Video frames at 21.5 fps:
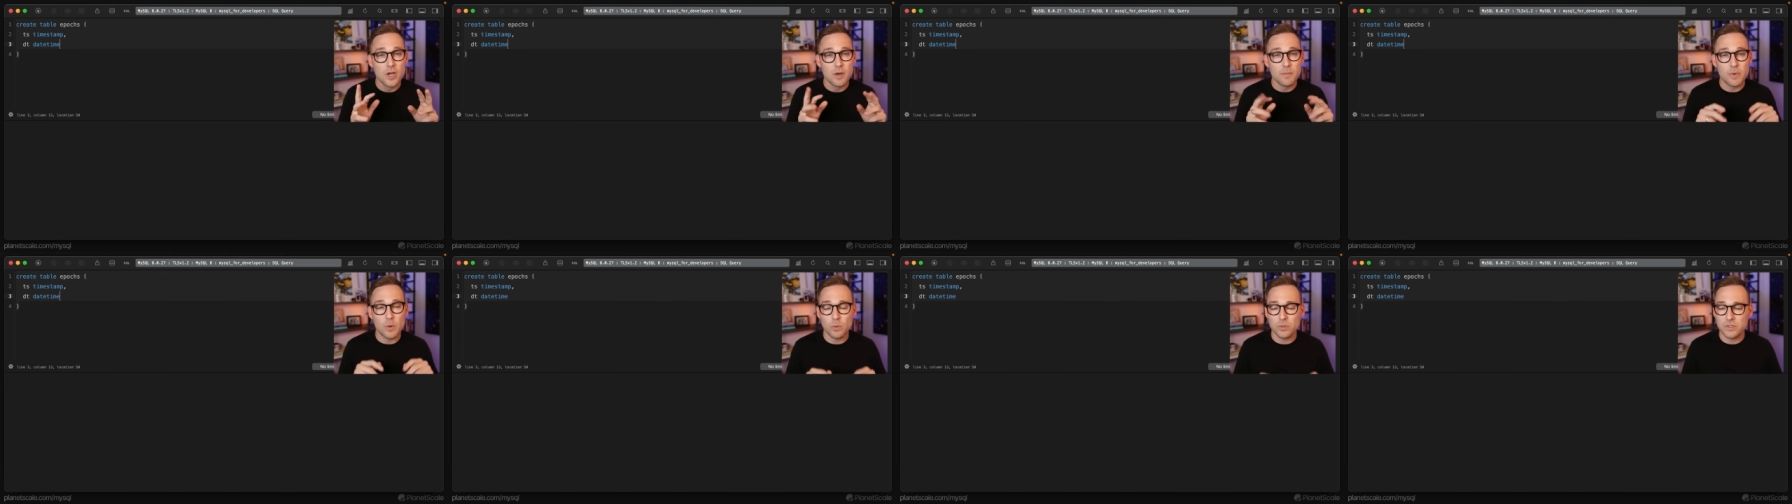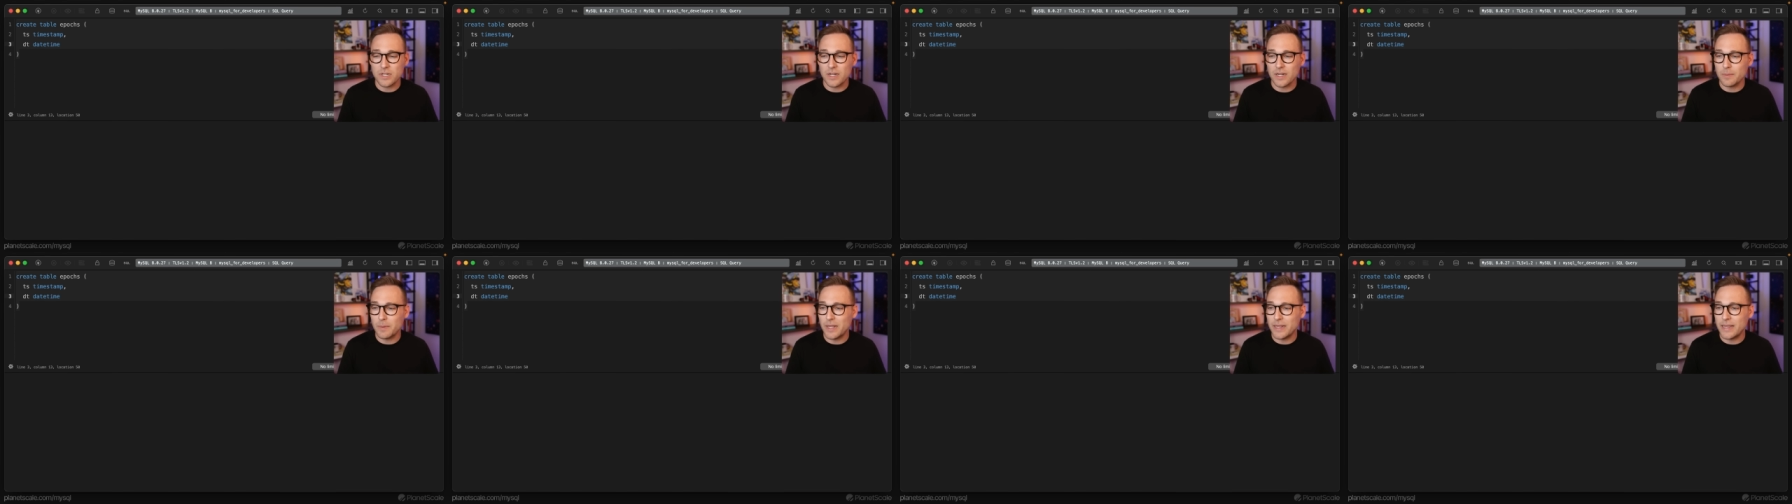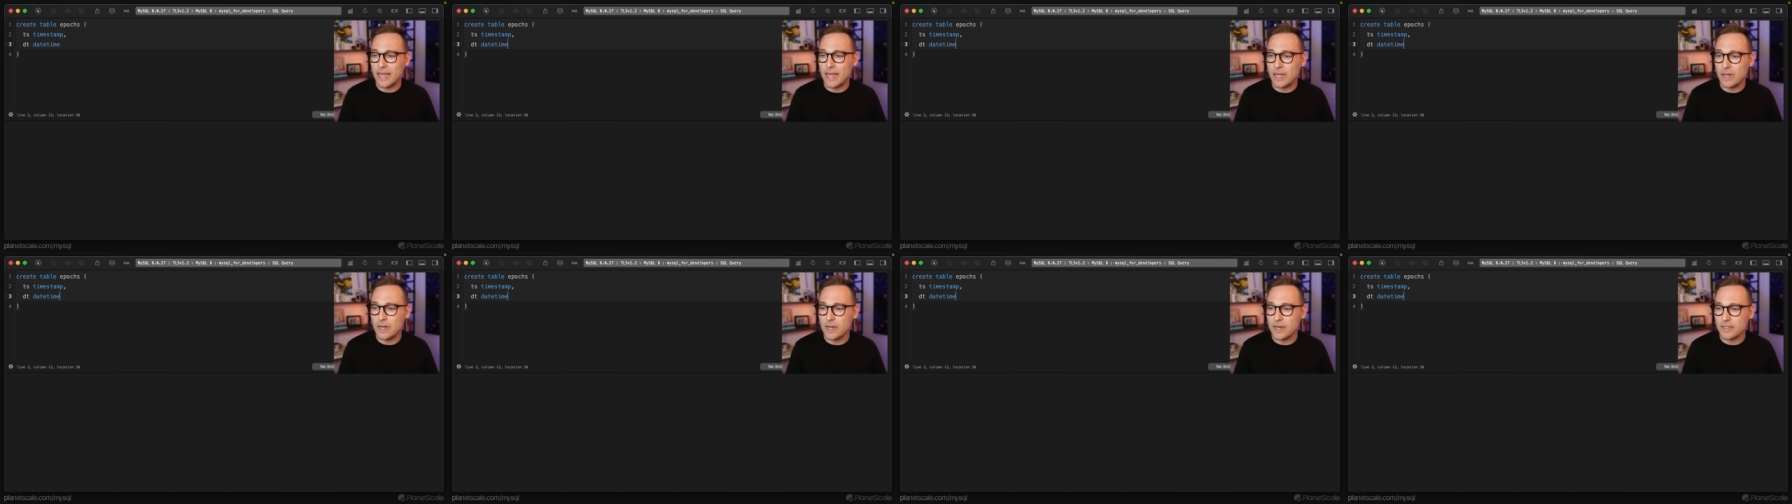but we'll talk about
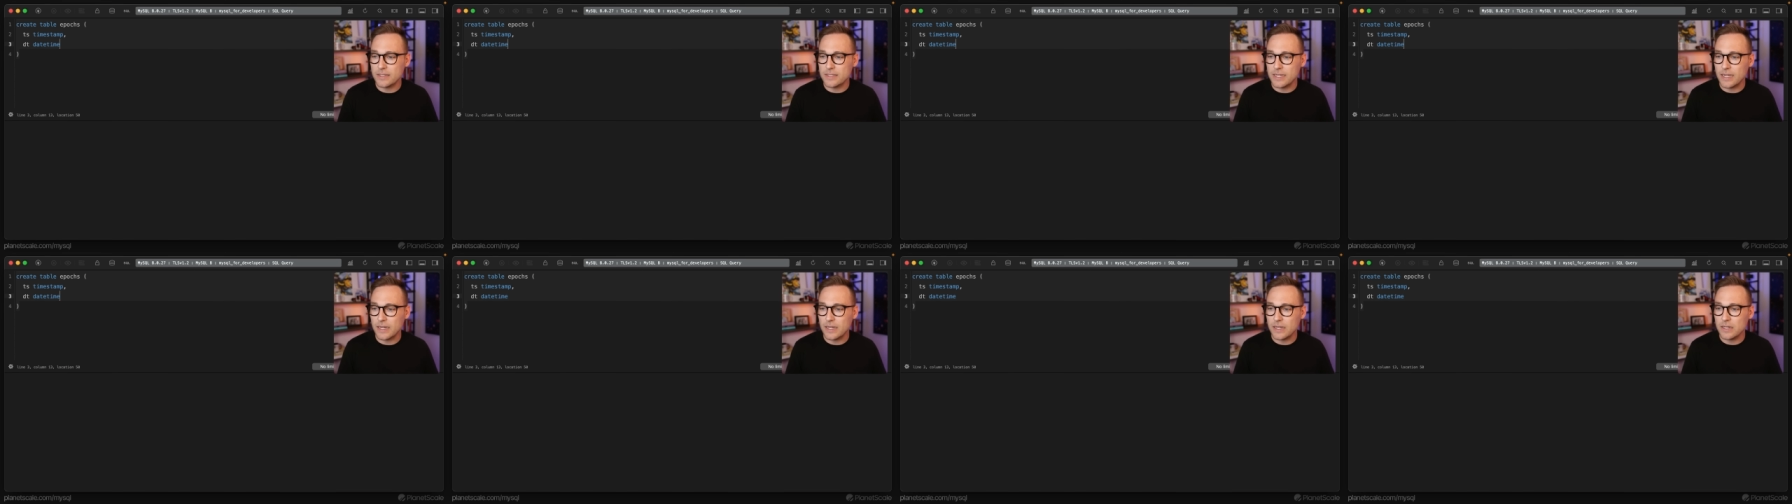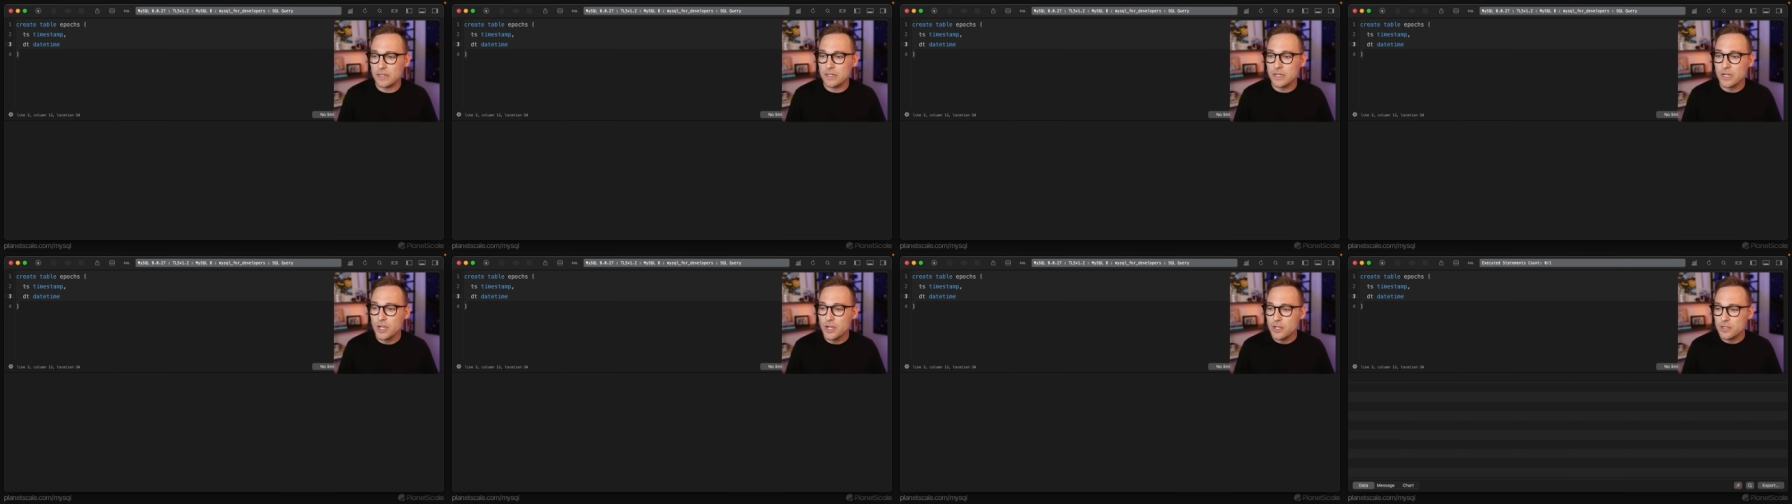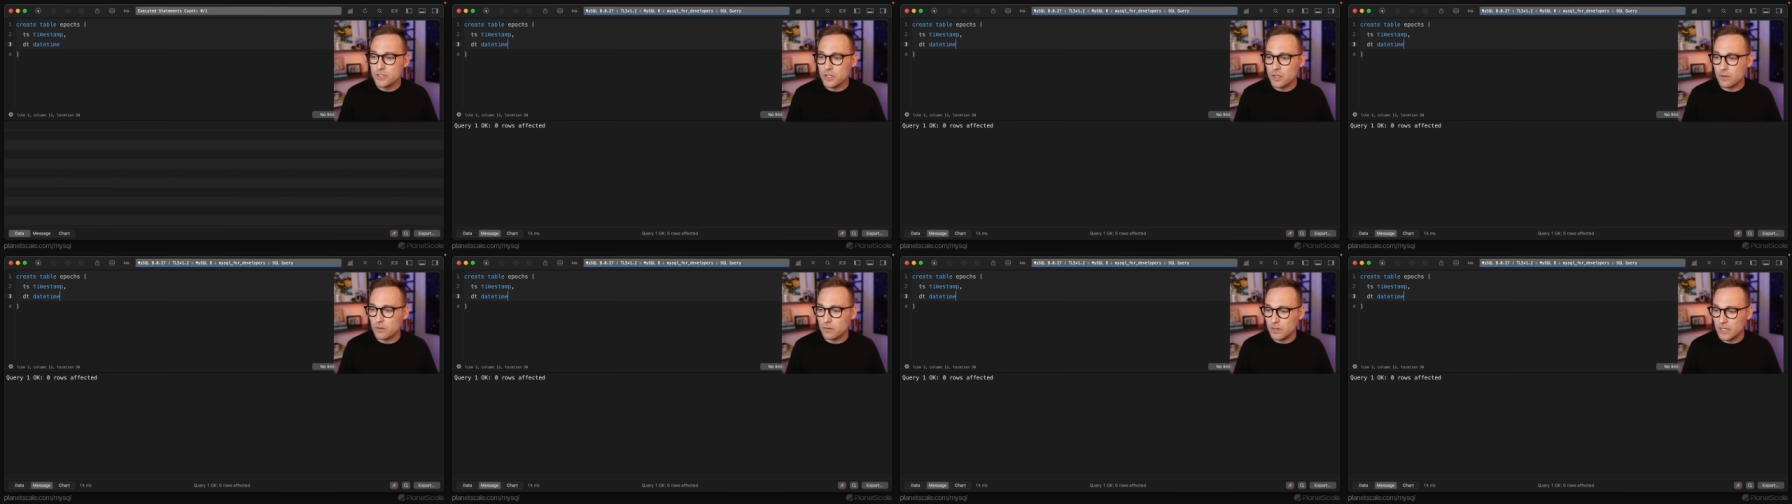that in a second. So